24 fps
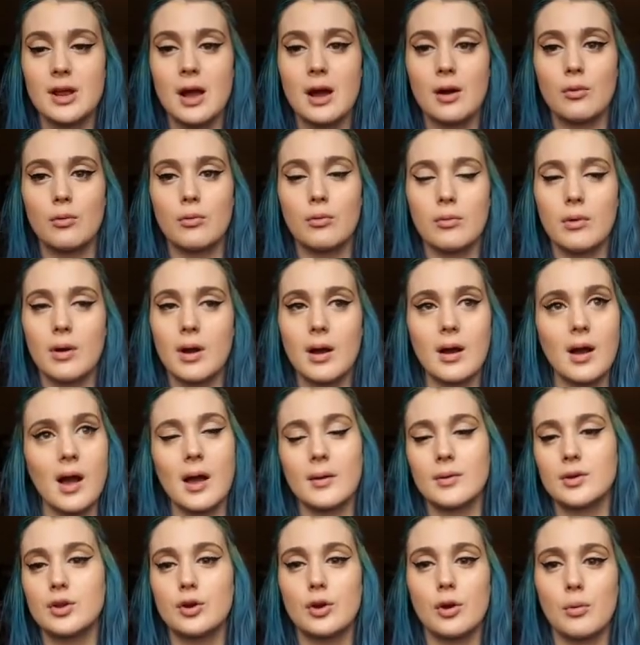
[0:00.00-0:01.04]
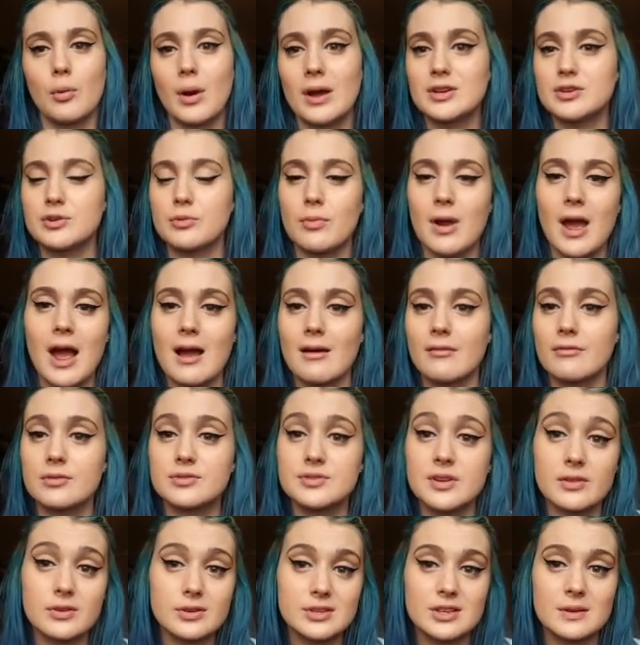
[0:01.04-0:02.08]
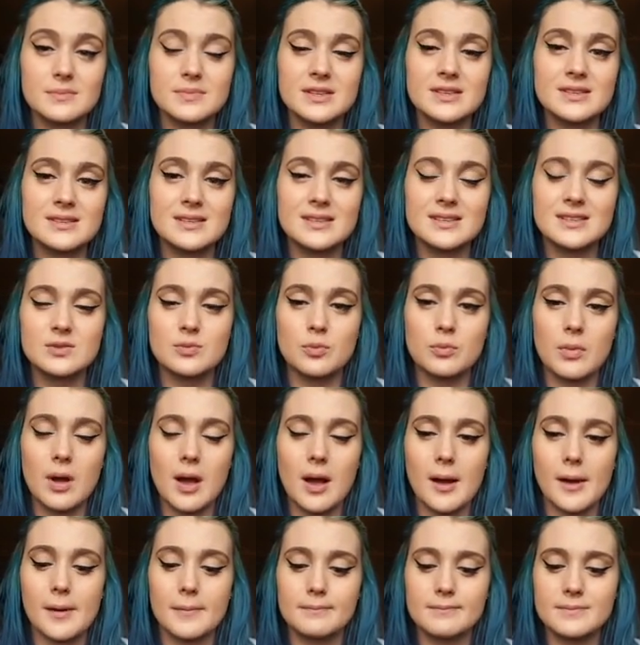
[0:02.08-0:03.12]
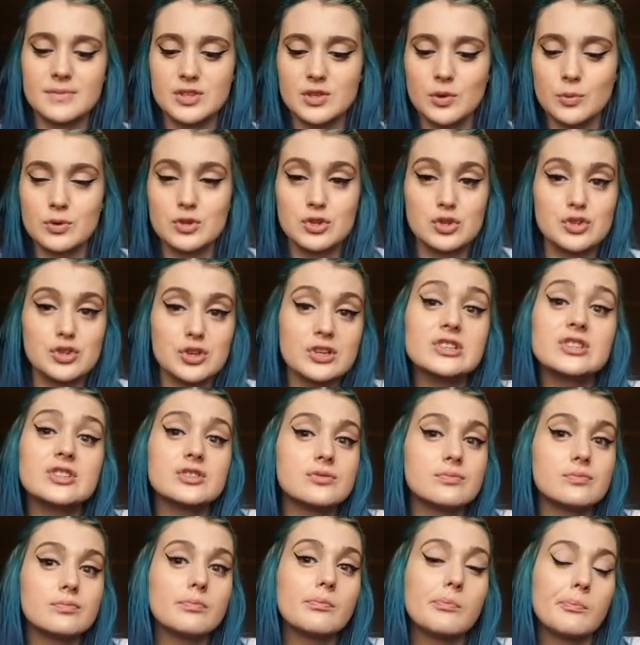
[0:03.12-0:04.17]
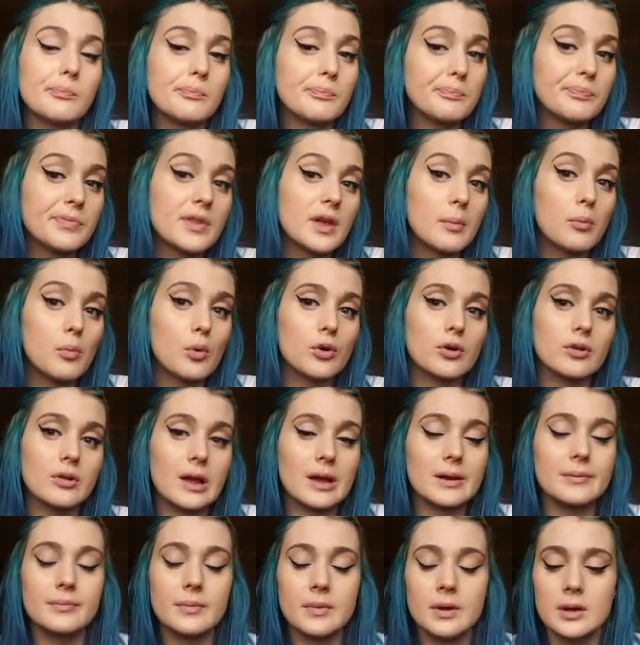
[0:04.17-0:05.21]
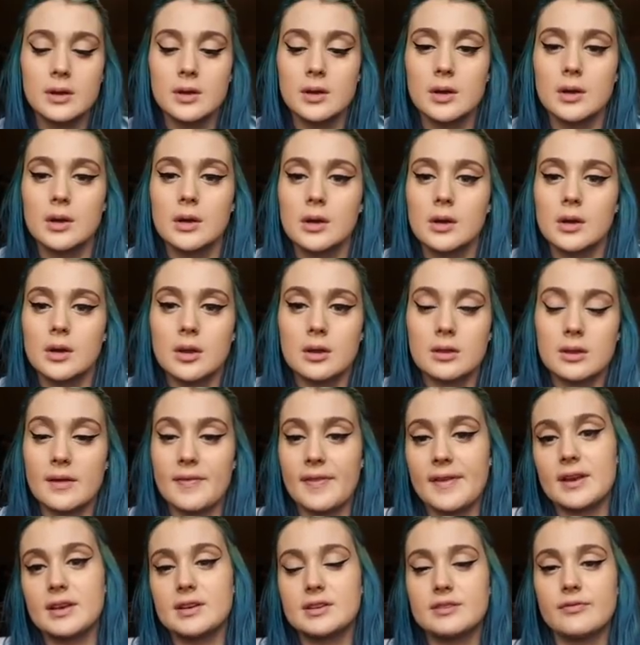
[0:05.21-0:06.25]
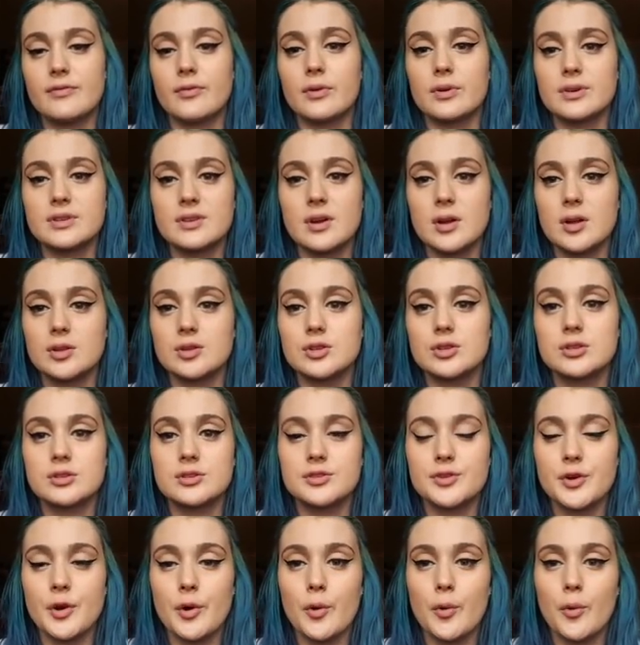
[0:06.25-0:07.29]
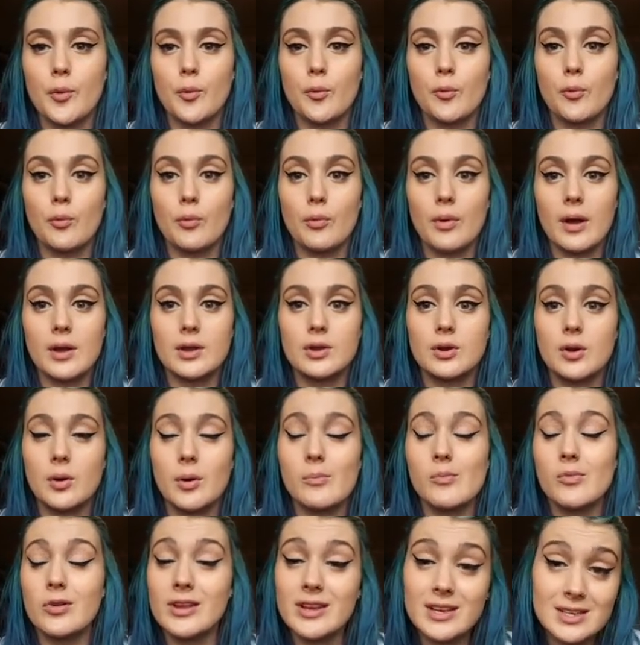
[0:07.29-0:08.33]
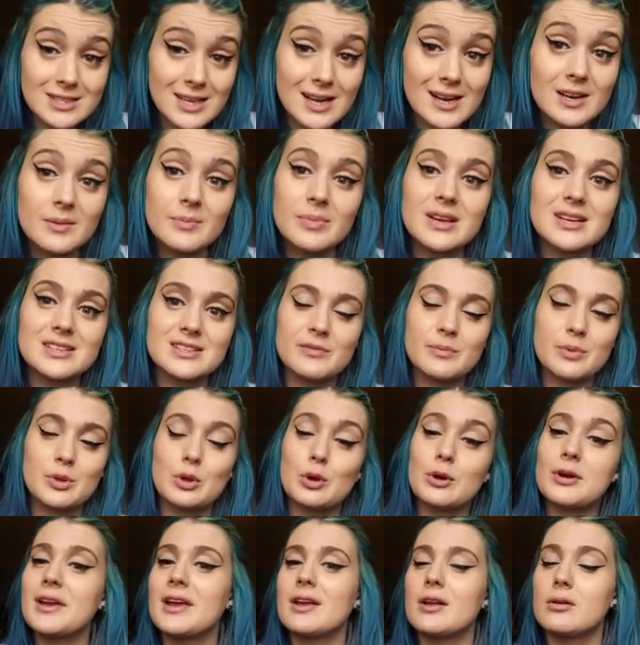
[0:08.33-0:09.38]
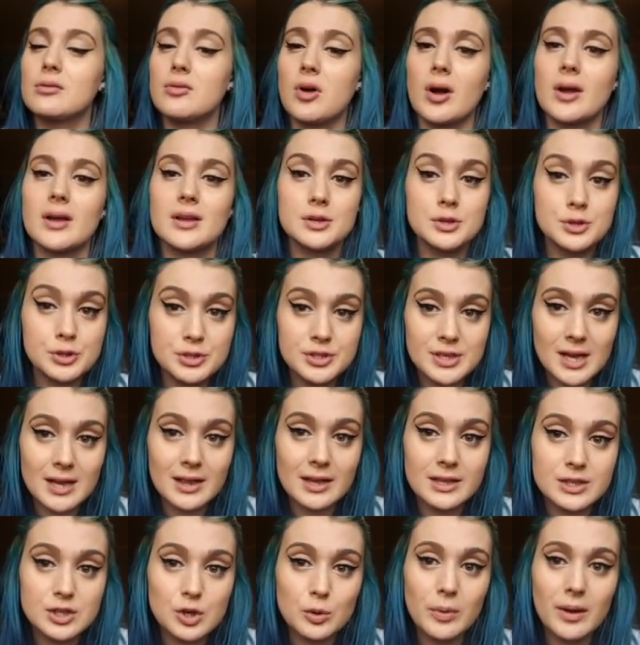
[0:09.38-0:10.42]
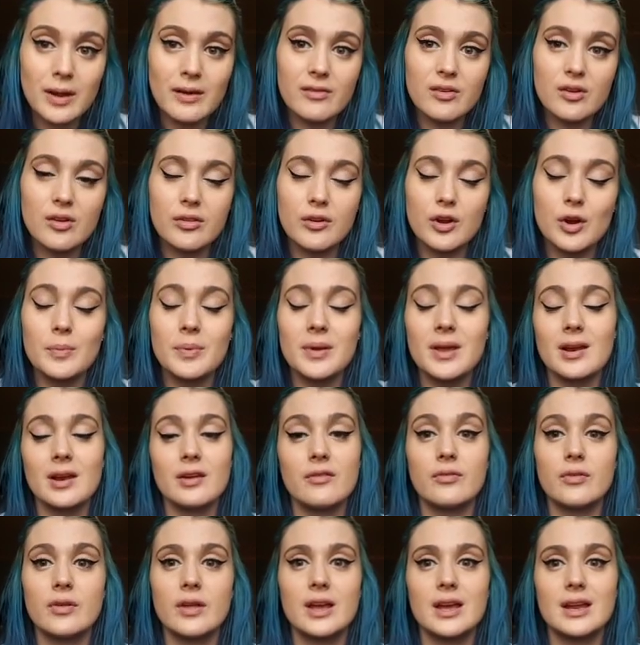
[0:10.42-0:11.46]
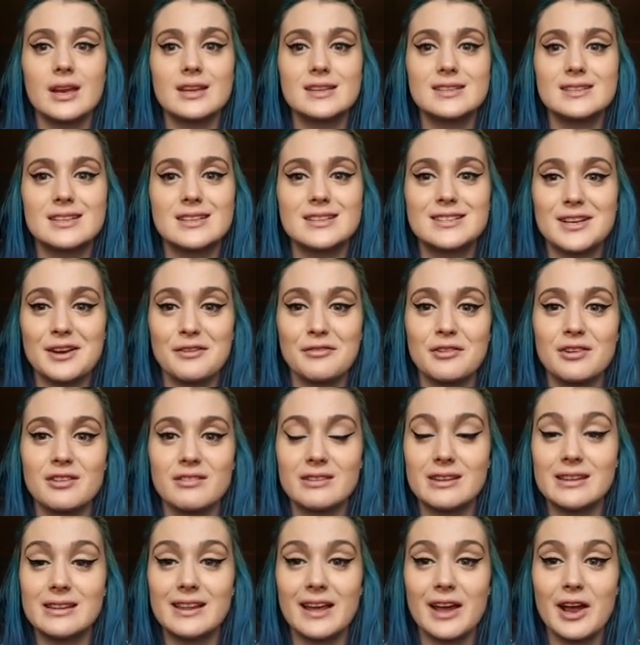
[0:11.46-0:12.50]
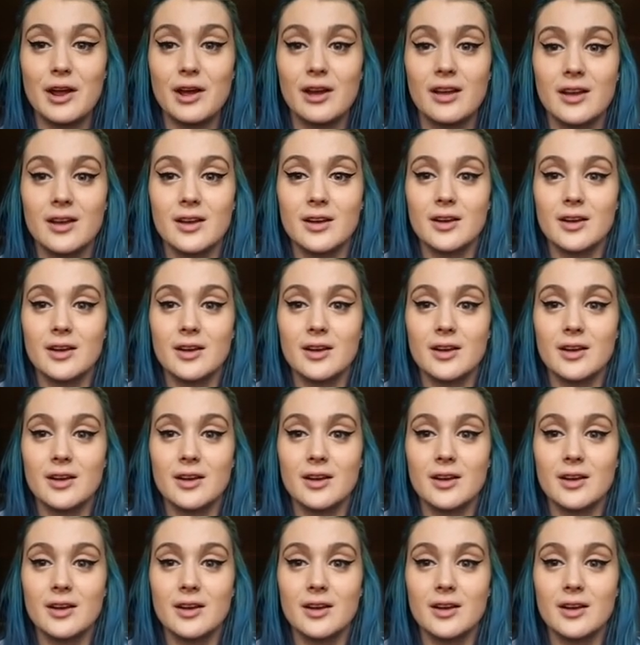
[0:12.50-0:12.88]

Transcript: Now I, you know, I don't have those other substances. Um, so it's just the borderline that they need to focus on. So, you know, I'm really excited because I've been looking a lot into dialectical behavioral therapy and I feel like it is definitely like